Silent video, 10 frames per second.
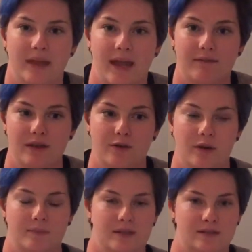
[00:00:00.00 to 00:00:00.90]
having
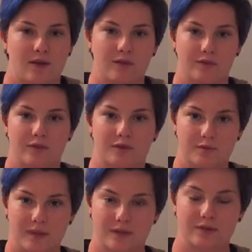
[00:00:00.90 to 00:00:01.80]
cramps because all of those
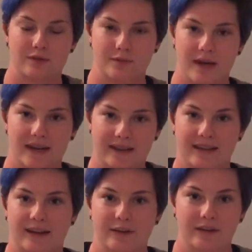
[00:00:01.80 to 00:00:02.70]
muscles right in
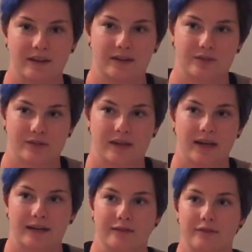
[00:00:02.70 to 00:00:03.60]
that area are just
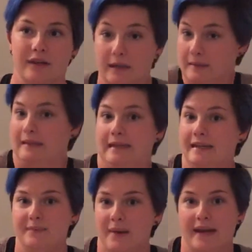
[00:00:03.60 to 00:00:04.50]
kind of
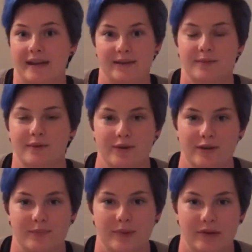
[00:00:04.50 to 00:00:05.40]
in pain when you're
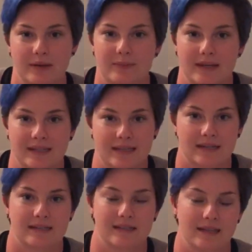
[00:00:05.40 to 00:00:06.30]
on your period because
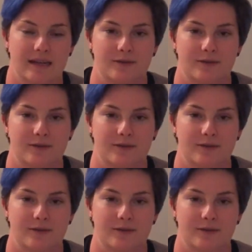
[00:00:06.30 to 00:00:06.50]
that's the